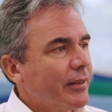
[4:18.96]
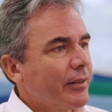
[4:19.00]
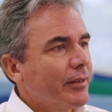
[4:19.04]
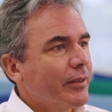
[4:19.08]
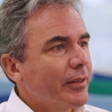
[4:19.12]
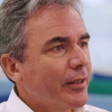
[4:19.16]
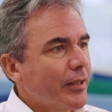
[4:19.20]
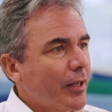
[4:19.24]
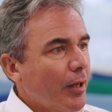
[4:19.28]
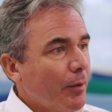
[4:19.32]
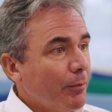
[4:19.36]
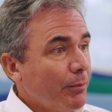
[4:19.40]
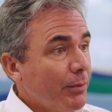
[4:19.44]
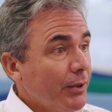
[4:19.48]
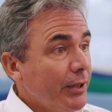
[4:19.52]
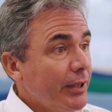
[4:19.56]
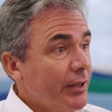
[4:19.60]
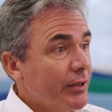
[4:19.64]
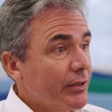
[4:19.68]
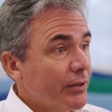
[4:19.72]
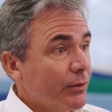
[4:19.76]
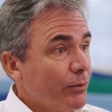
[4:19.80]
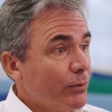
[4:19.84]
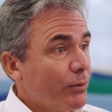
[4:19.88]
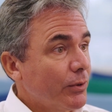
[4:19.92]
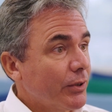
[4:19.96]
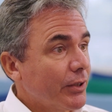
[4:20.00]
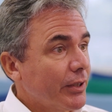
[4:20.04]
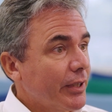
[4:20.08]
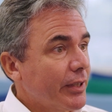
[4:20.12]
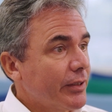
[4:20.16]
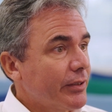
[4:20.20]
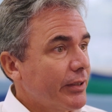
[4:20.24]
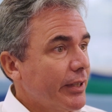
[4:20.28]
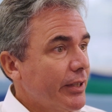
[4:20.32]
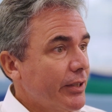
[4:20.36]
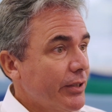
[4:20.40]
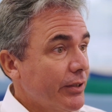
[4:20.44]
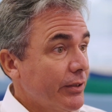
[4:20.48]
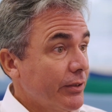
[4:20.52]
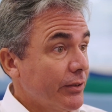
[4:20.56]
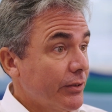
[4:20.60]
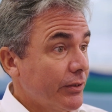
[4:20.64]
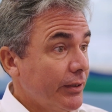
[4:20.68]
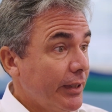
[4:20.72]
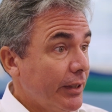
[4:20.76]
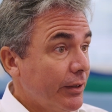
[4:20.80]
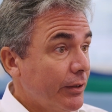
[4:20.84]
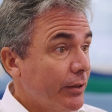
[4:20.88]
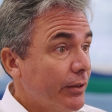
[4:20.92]
Companies and organizations
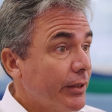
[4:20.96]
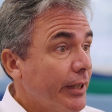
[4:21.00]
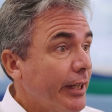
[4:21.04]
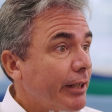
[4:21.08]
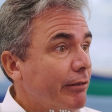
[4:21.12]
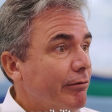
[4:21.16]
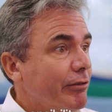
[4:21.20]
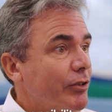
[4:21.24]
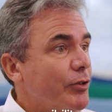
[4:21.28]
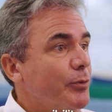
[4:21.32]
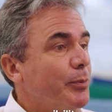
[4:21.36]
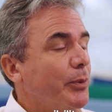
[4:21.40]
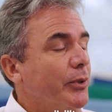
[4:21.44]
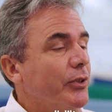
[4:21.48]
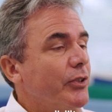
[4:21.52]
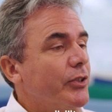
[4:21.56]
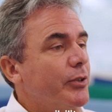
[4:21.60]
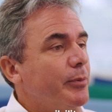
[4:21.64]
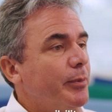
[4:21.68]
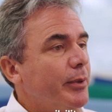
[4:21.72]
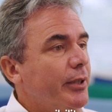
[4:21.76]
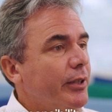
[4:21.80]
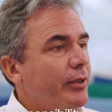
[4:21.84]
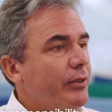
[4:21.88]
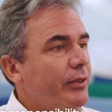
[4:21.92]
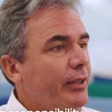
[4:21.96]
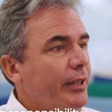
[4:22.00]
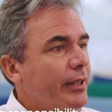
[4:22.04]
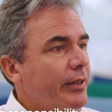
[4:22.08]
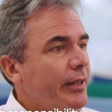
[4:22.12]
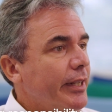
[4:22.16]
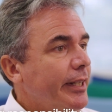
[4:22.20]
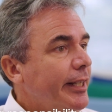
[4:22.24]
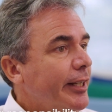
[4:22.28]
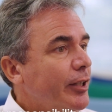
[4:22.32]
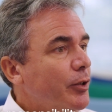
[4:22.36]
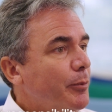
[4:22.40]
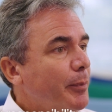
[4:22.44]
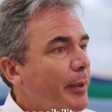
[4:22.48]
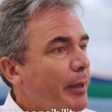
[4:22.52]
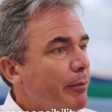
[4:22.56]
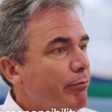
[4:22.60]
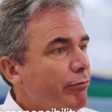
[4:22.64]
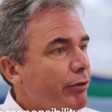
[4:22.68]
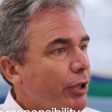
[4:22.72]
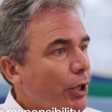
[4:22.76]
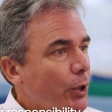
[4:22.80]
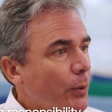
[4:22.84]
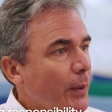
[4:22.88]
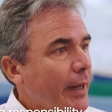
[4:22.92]
need to take responsibility. They need to be
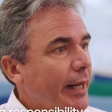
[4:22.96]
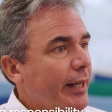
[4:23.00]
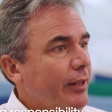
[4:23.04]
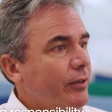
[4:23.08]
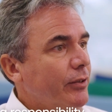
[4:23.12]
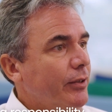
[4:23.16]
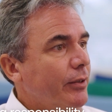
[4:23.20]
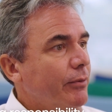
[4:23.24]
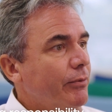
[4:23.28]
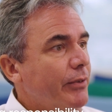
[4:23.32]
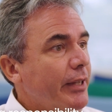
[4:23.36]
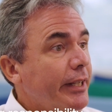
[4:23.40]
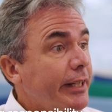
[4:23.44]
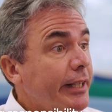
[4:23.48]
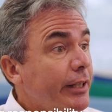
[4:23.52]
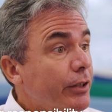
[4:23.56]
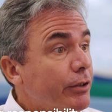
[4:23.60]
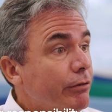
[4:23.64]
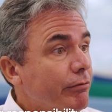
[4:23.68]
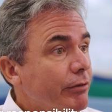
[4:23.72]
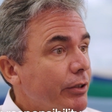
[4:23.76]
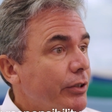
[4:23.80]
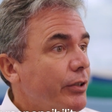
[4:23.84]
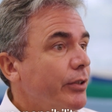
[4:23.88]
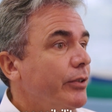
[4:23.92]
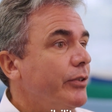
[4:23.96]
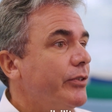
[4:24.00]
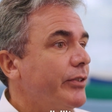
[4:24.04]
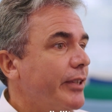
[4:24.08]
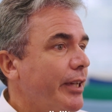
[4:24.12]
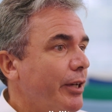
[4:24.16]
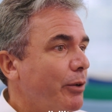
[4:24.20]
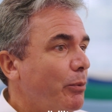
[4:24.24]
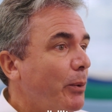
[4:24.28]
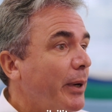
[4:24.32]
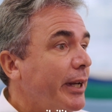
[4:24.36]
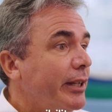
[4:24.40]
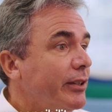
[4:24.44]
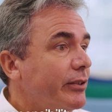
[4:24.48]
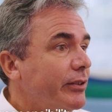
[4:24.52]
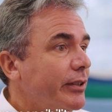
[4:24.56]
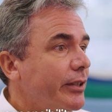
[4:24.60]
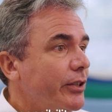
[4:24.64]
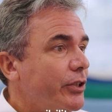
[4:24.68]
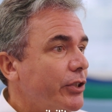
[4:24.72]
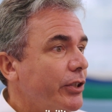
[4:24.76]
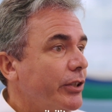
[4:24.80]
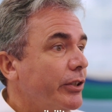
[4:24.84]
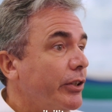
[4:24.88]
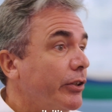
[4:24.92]
proactive. They need to reduce their
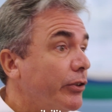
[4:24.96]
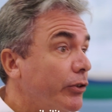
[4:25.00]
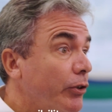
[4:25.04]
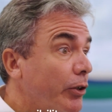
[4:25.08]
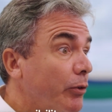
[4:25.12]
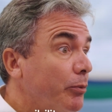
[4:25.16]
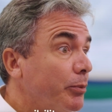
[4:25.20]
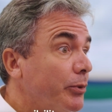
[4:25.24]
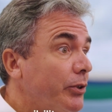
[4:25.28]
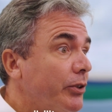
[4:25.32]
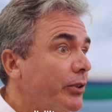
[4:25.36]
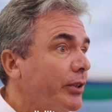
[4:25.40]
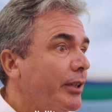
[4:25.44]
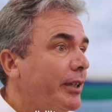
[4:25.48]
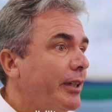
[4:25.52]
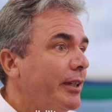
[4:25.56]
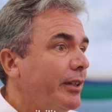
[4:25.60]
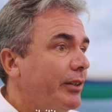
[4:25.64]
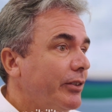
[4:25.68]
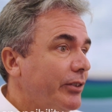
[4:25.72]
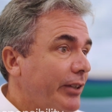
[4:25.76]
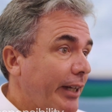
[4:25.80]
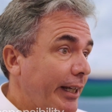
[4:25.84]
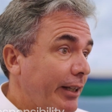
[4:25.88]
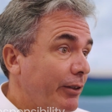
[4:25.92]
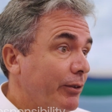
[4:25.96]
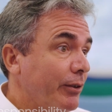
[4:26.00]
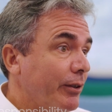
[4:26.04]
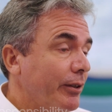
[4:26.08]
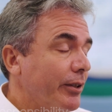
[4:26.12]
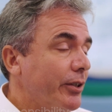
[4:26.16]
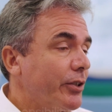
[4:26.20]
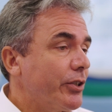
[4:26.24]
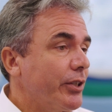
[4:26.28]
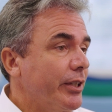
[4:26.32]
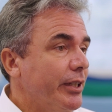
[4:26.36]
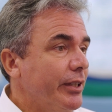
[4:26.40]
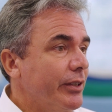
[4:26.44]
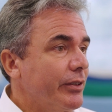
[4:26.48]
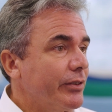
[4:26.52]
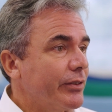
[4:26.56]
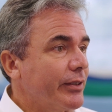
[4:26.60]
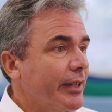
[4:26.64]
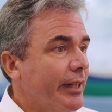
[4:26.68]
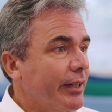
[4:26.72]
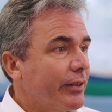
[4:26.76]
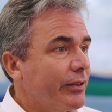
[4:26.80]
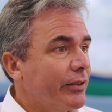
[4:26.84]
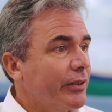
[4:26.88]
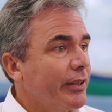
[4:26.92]
wastage and adopt technologies
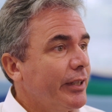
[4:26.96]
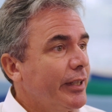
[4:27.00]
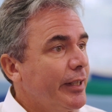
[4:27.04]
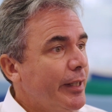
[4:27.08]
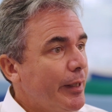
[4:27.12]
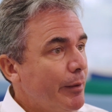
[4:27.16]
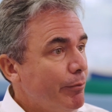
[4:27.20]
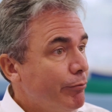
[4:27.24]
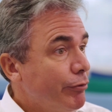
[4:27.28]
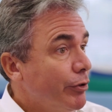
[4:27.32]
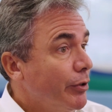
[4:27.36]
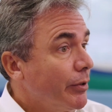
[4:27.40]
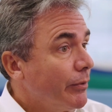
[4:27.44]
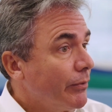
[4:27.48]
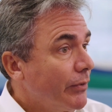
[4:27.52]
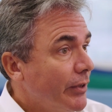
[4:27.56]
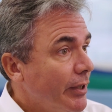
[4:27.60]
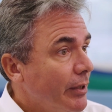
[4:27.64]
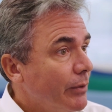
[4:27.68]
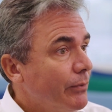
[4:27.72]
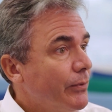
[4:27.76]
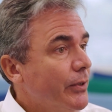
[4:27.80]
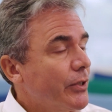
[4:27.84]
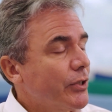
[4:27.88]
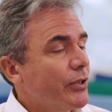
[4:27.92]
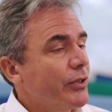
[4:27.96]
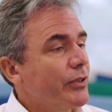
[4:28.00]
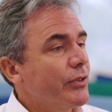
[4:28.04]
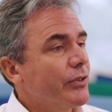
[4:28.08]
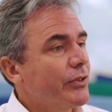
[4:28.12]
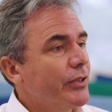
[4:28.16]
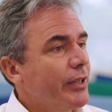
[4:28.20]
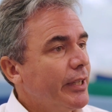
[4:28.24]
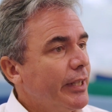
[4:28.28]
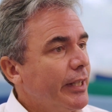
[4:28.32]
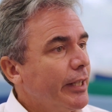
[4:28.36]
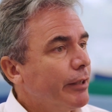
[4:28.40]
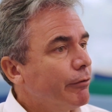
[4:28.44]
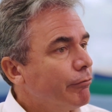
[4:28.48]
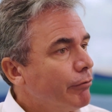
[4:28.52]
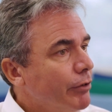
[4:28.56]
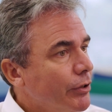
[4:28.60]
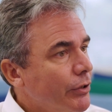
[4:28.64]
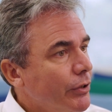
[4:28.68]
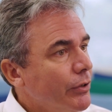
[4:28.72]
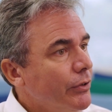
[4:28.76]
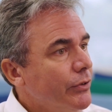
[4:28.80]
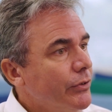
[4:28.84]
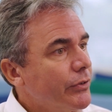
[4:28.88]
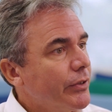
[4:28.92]
that improve the efficiency and
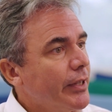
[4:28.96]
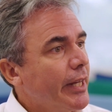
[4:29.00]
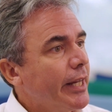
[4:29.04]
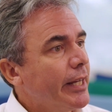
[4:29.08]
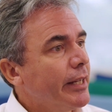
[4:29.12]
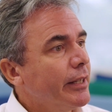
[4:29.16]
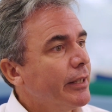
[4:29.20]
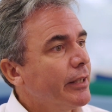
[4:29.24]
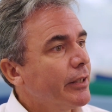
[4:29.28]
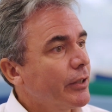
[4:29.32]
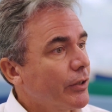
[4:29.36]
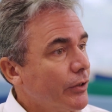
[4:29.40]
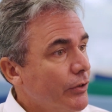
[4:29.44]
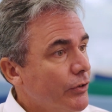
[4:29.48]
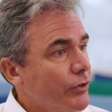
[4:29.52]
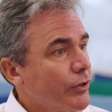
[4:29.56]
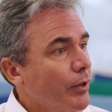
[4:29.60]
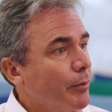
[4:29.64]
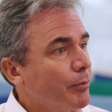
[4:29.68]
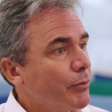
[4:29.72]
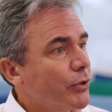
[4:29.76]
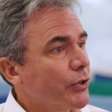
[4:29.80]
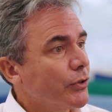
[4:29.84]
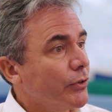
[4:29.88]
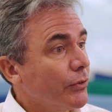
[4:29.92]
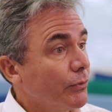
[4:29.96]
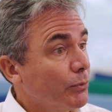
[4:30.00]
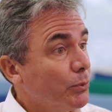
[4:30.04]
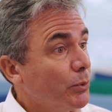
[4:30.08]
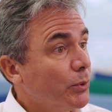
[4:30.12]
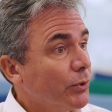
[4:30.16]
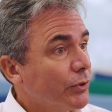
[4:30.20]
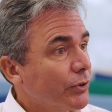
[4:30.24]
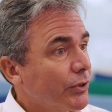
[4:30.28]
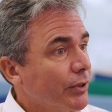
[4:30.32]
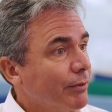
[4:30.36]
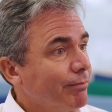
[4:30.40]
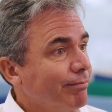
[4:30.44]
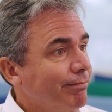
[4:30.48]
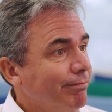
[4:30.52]
reduce their consumption of water.